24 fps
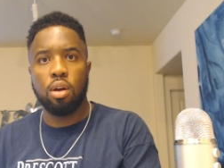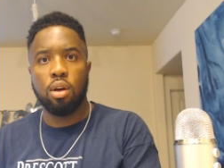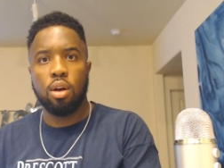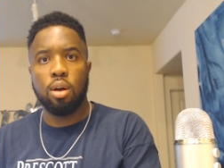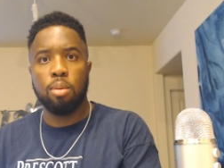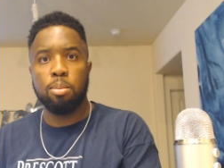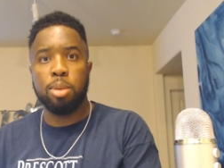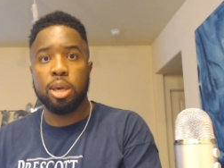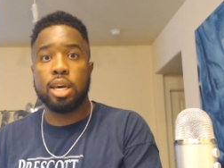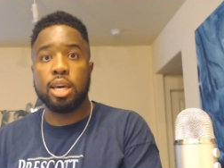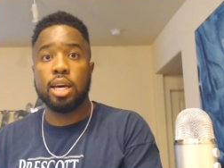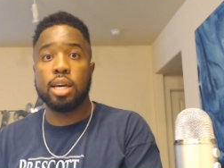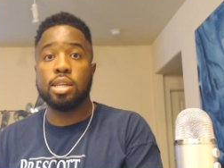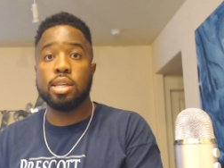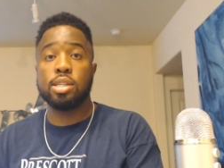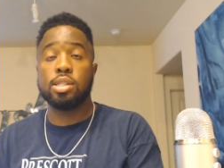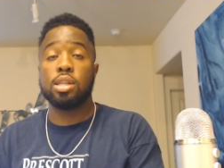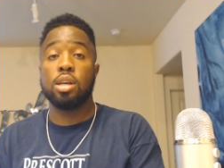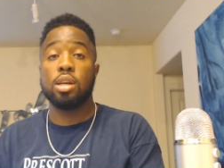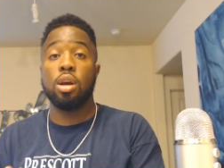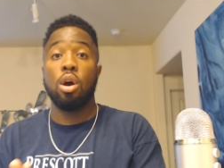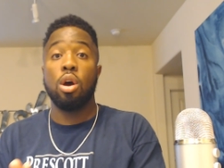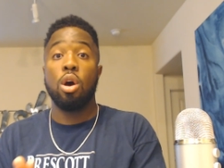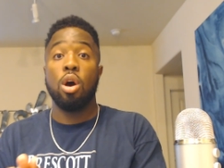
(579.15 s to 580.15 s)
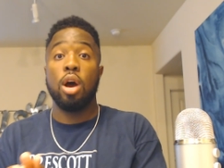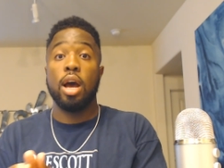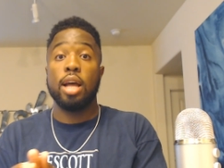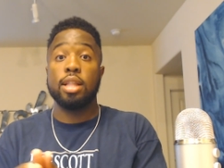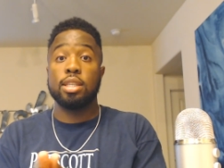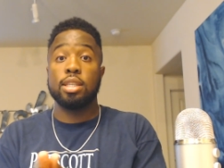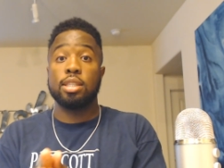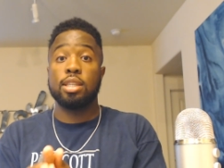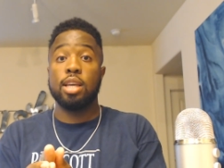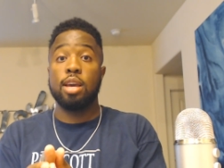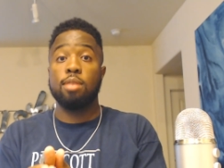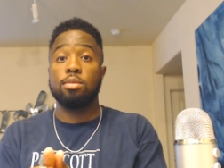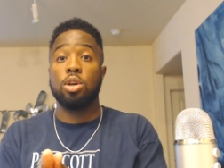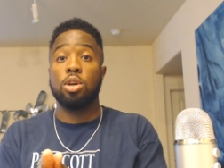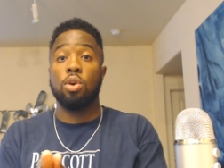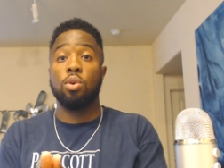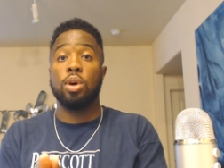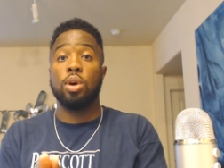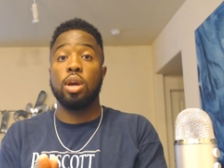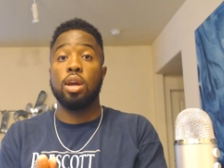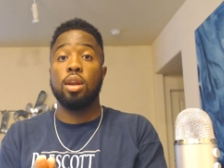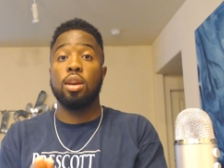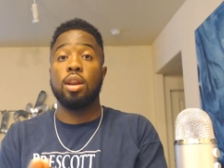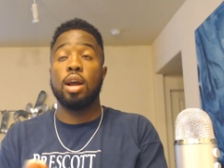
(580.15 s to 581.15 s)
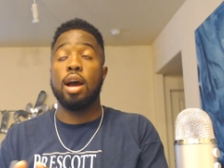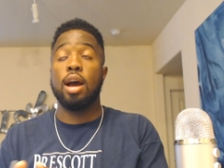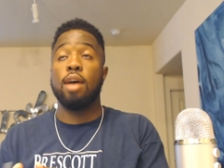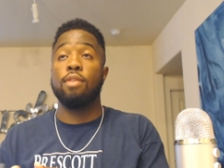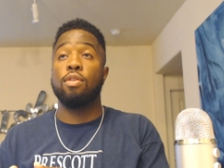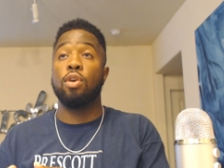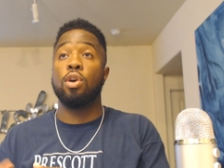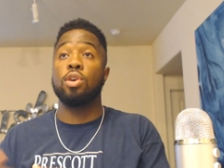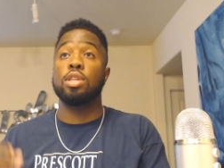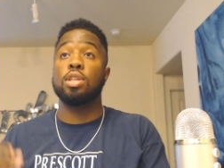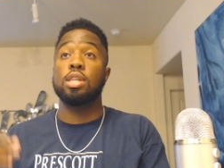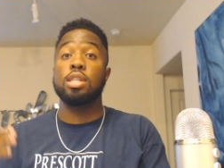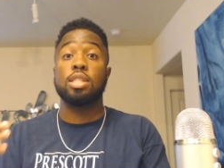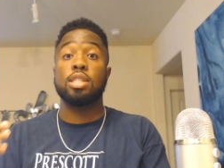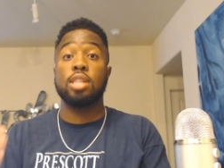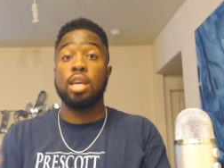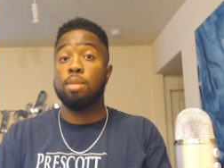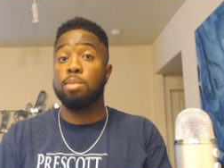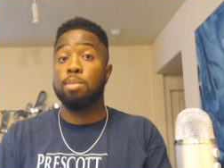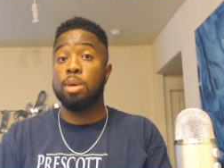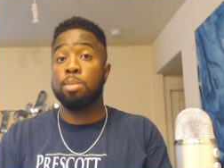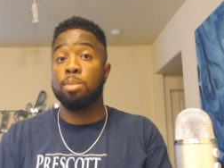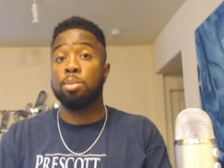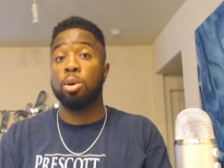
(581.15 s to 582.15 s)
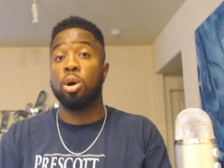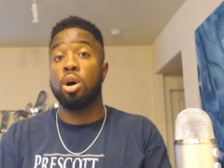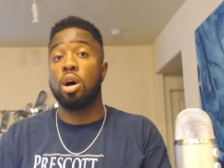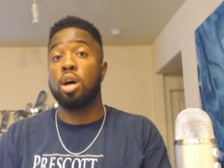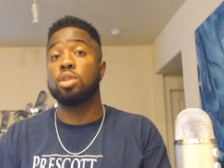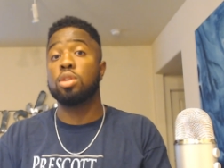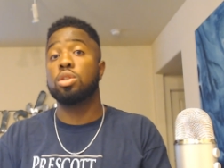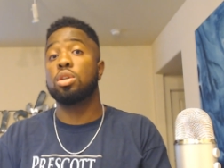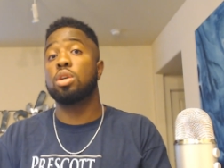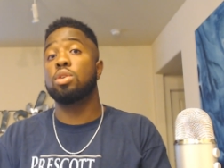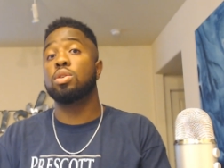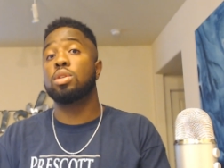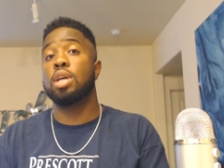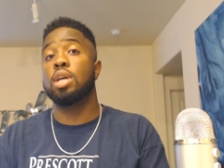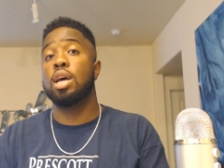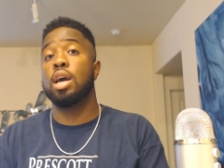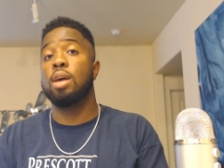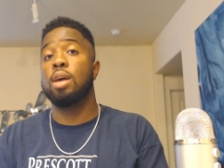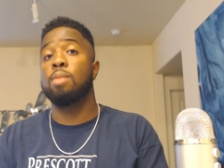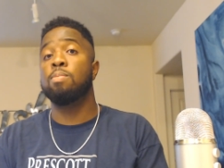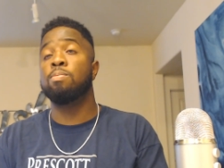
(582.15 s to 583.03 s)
Because at the same token, I've heard these same people also say,